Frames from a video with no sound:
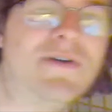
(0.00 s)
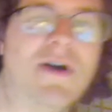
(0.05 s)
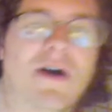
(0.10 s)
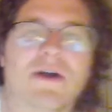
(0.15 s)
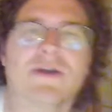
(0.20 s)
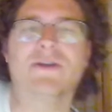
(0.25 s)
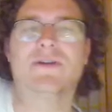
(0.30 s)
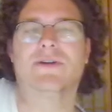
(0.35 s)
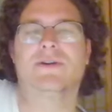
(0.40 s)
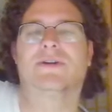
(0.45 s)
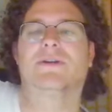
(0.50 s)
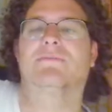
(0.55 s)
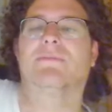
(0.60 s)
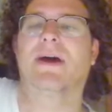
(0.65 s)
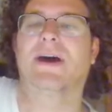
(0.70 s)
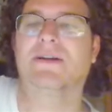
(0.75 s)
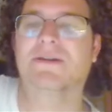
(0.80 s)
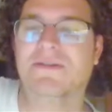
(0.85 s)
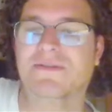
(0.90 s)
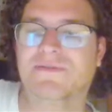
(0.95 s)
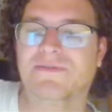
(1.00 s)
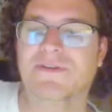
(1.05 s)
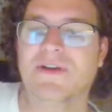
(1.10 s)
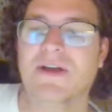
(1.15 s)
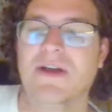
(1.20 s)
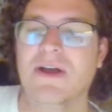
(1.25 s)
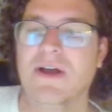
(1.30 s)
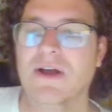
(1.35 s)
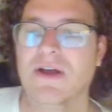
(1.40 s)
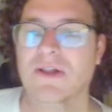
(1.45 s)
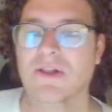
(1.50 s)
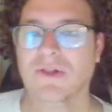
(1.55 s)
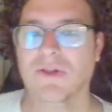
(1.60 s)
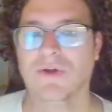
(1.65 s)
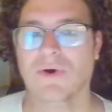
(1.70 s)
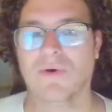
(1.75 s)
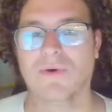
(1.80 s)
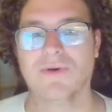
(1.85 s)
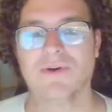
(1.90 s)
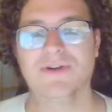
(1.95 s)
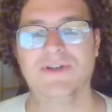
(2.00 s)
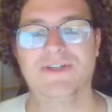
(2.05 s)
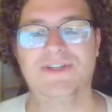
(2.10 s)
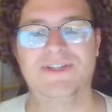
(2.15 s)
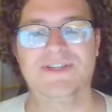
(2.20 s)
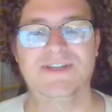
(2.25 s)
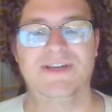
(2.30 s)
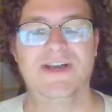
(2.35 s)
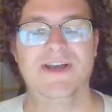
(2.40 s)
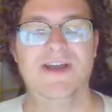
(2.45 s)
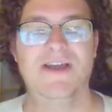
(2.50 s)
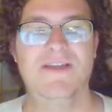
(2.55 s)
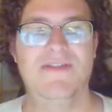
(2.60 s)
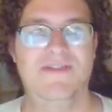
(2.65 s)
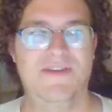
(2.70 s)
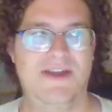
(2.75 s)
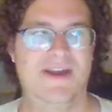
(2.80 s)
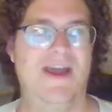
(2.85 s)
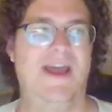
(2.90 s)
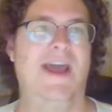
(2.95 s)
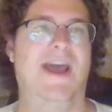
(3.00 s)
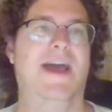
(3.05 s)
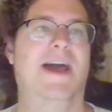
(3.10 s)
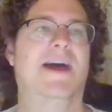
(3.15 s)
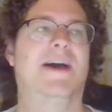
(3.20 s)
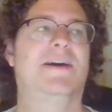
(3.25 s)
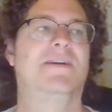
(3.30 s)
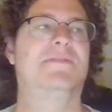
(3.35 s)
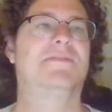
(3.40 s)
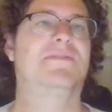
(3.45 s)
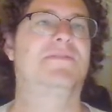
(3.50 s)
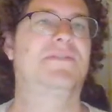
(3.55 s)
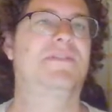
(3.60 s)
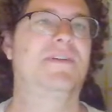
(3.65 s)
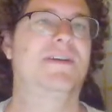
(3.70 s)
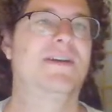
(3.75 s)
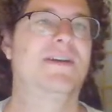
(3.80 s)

a good amount of lords that have